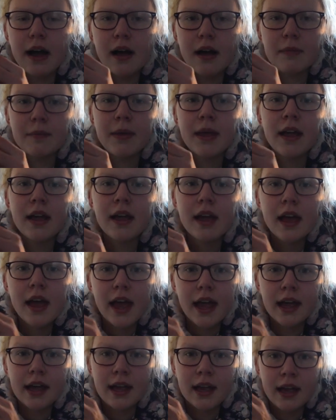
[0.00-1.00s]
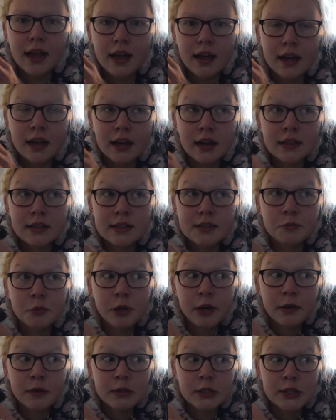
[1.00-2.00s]
um, and this
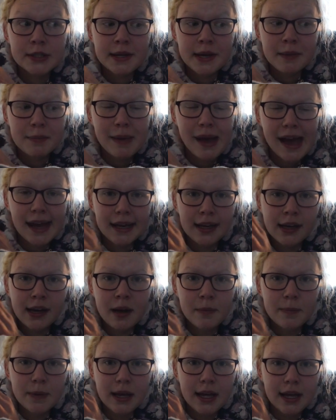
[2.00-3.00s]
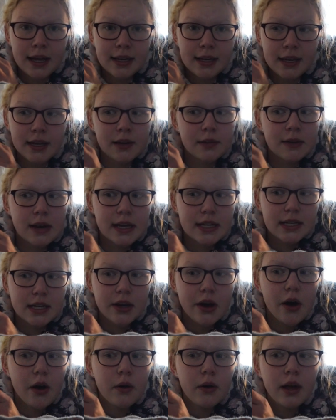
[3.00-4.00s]
morning we're just like packing up and getting ready to
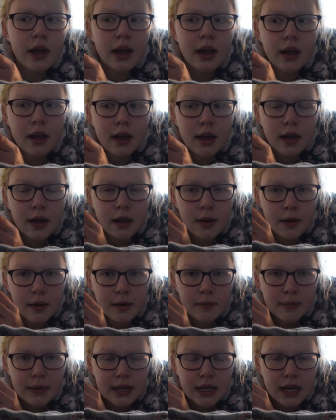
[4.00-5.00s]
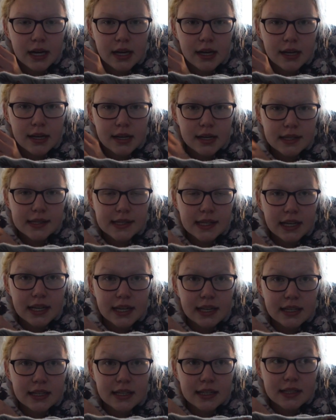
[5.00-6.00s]
go because it
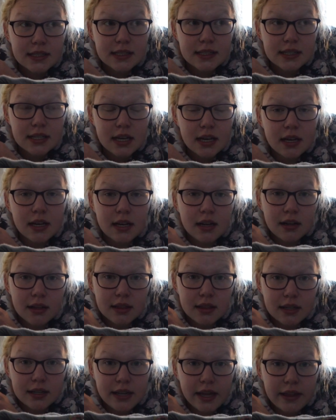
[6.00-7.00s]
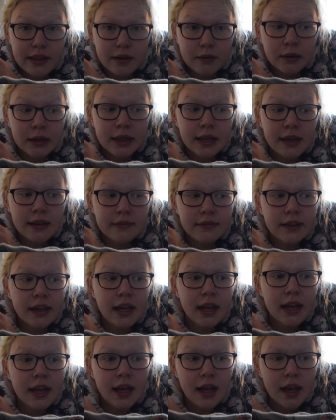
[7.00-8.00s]
is the day that we leave
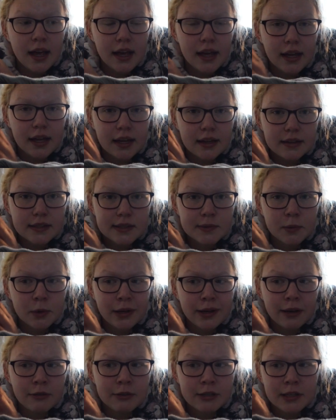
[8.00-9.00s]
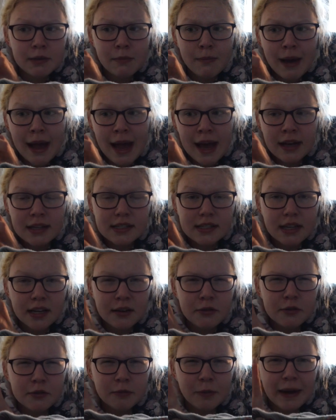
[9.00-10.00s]
and this morning I went to Mass and
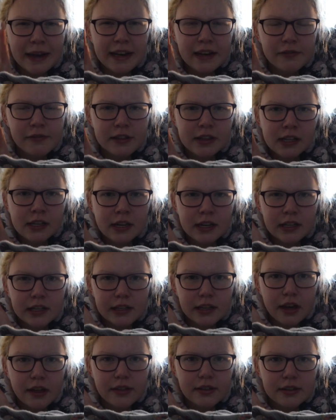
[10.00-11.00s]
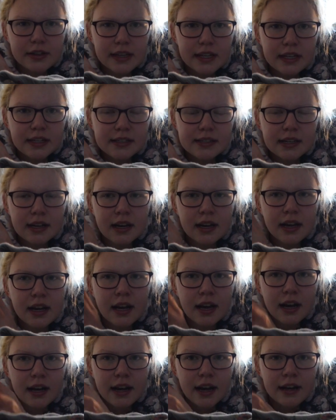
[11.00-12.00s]
it was way different than any of the other things
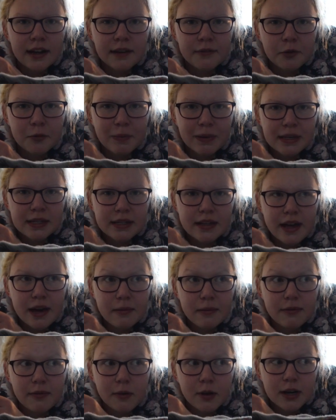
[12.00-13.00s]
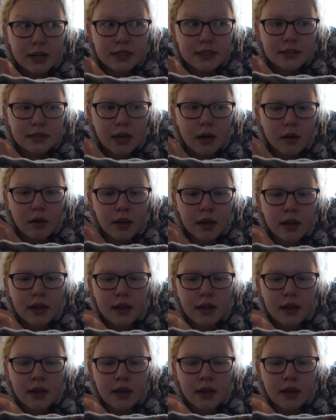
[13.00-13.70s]
and I'd never been to that before so